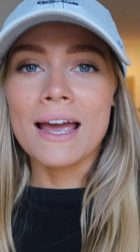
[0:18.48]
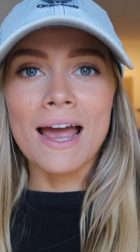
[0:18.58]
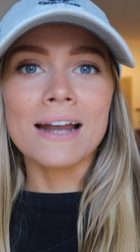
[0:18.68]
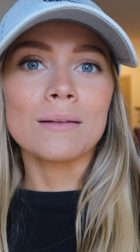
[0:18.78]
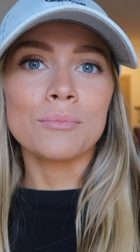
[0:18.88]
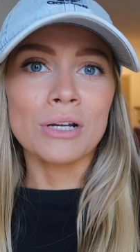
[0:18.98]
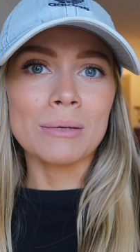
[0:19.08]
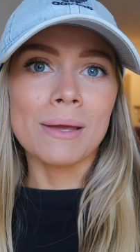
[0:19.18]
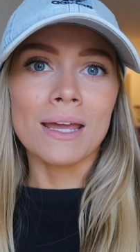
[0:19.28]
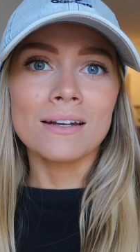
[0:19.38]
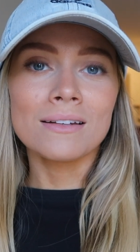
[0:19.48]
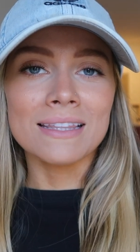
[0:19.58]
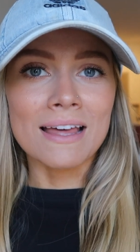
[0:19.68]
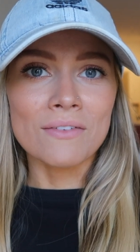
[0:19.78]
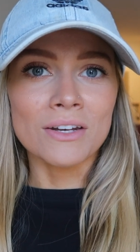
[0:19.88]
I had it pre-made
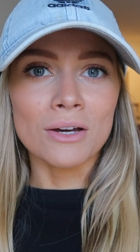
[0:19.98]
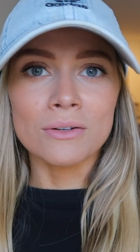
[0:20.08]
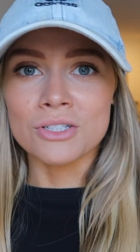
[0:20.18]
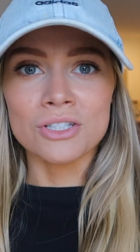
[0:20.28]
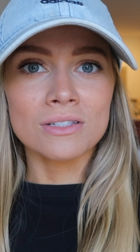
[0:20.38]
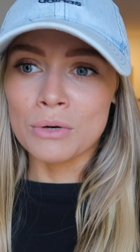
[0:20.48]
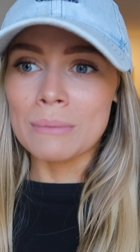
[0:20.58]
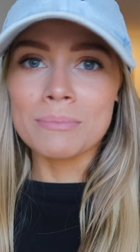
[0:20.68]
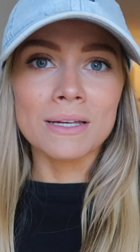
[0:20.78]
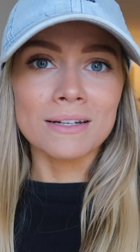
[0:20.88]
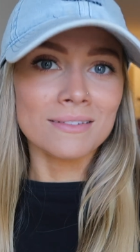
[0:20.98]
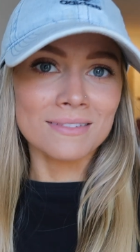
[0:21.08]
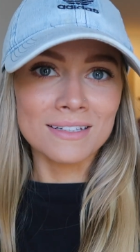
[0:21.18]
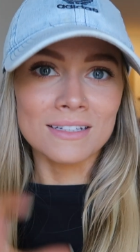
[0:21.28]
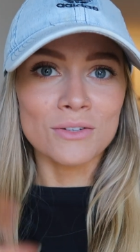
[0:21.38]
in that video to just prep in
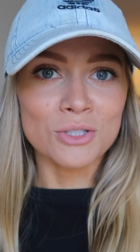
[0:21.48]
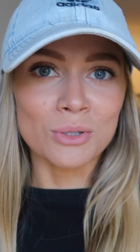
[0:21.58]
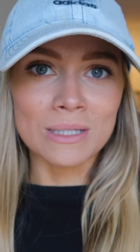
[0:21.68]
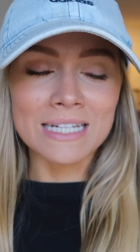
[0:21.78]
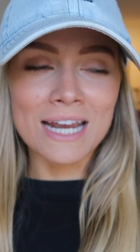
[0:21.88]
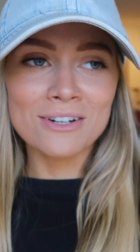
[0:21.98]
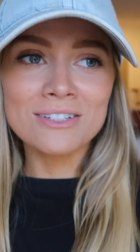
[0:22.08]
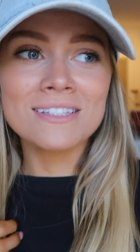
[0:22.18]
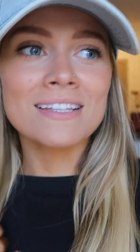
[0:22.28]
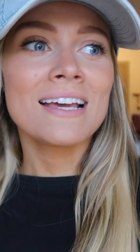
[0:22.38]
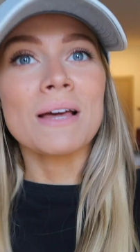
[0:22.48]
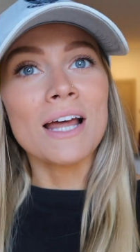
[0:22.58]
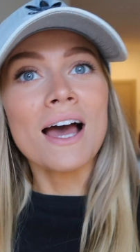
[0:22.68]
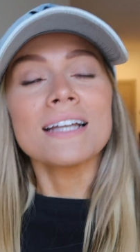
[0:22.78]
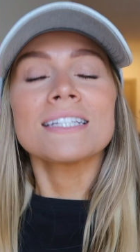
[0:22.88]
individual containers,
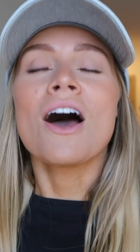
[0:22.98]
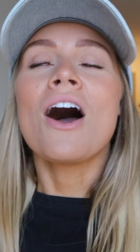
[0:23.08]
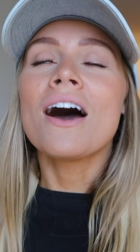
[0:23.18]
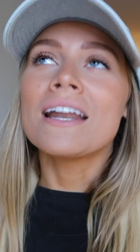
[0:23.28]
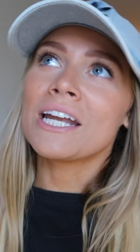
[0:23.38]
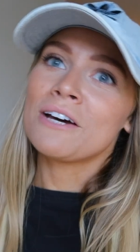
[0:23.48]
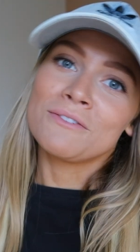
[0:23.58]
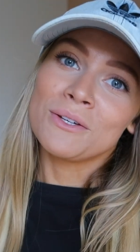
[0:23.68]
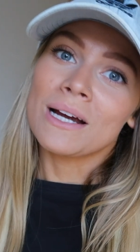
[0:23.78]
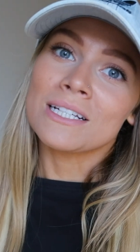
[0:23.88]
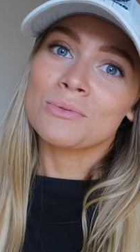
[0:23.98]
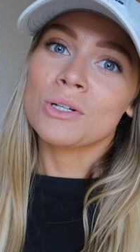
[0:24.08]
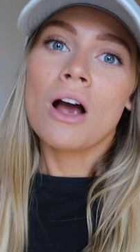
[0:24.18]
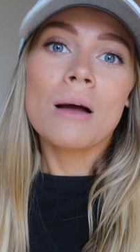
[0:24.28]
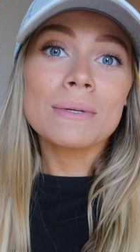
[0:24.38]
and a ton of you guys
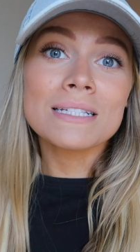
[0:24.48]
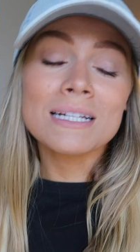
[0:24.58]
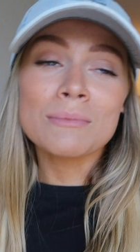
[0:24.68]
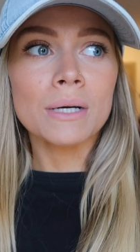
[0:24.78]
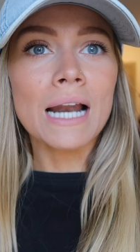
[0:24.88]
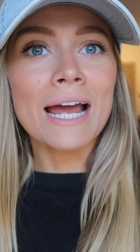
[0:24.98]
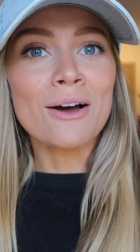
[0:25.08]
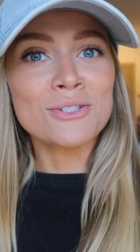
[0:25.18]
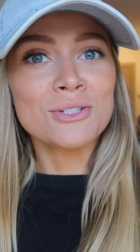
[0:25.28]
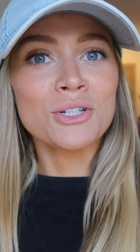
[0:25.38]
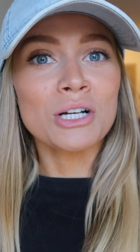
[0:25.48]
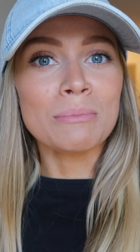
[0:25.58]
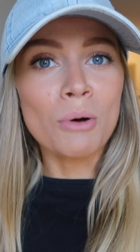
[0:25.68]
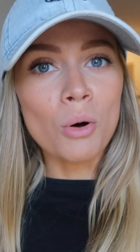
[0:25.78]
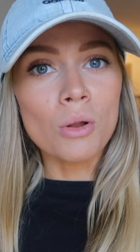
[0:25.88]
were commenting. But I also took a
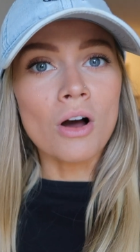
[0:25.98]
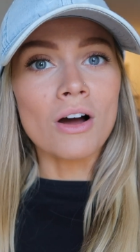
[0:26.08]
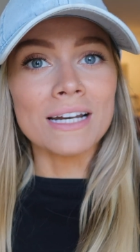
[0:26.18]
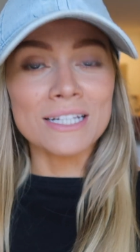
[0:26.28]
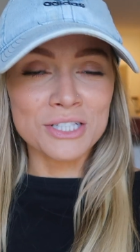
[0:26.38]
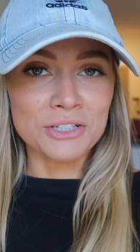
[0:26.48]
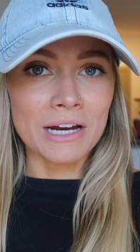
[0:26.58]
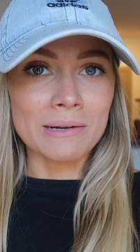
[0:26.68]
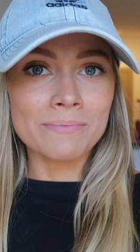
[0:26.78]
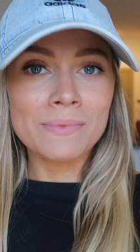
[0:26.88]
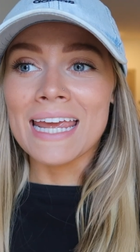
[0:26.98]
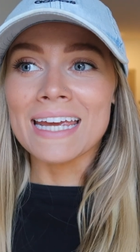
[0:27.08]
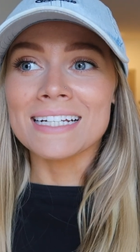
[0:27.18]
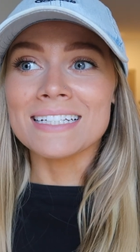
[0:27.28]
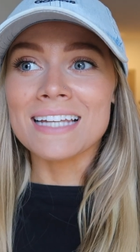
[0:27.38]
poll on Instagram
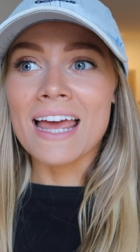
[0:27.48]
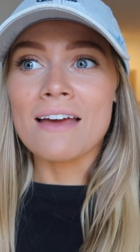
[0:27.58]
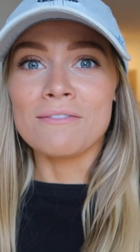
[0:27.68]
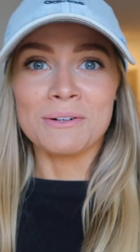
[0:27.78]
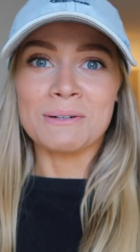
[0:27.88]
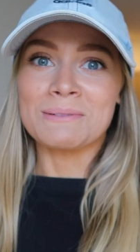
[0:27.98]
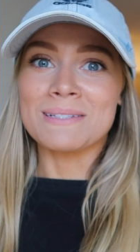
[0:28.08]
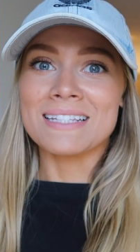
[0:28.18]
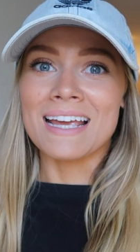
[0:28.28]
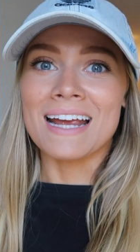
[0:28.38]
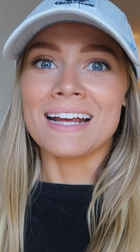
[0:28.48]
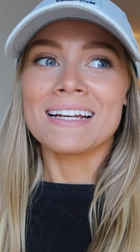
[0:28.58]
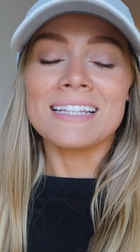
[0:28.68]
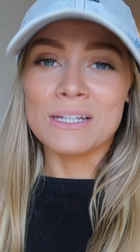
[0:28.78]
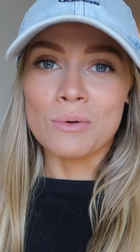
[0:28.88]
and everyone was
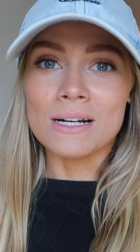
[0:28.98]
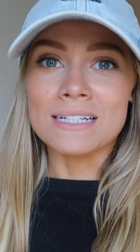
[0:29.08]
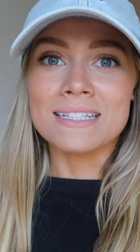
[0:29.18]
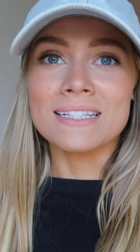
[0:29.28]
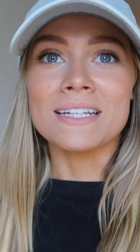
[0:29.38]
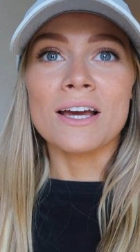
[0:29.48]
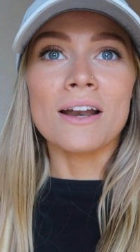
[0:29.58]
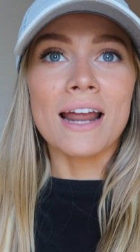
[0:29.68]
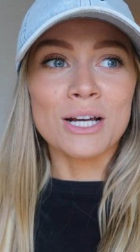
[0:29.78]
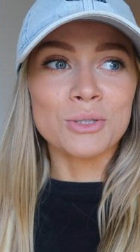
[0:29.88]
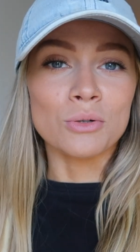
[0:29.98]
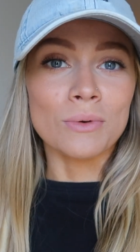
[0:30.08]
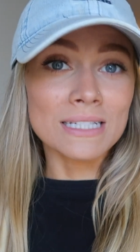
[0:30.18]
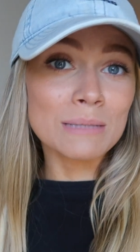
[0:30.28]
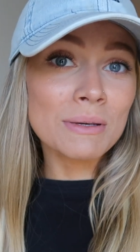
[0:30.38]
saying that they wanted to see an actual
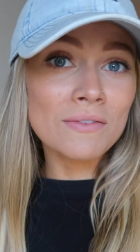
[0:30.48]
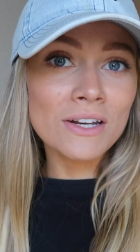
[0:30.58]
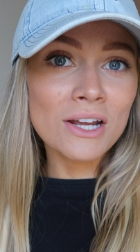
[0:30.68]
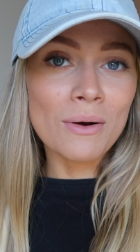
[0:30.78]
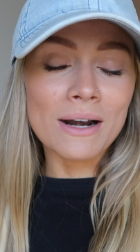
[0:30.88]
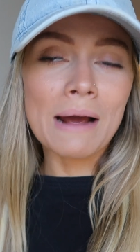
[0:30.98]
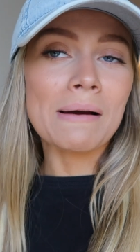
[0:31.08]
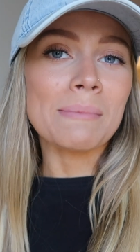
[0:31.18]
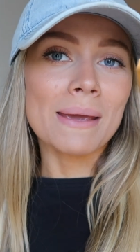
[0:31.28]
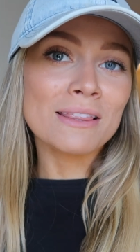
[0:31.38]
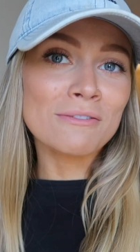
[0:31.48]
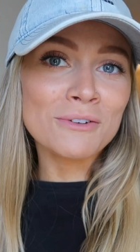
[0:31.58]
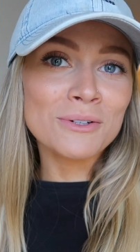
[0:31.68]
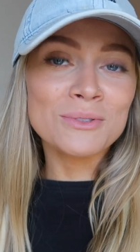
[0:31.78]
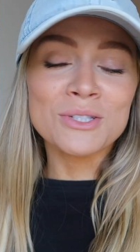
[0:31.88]
recipe video on how I make the
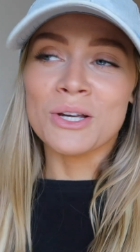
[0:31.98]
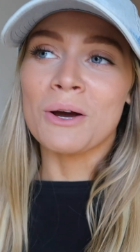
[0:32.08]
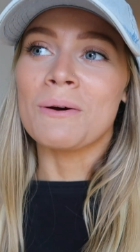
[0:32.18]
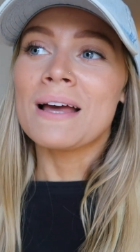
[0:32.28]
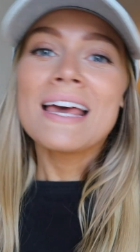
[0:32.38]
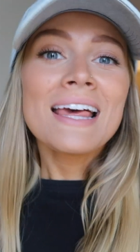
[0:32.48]
food, so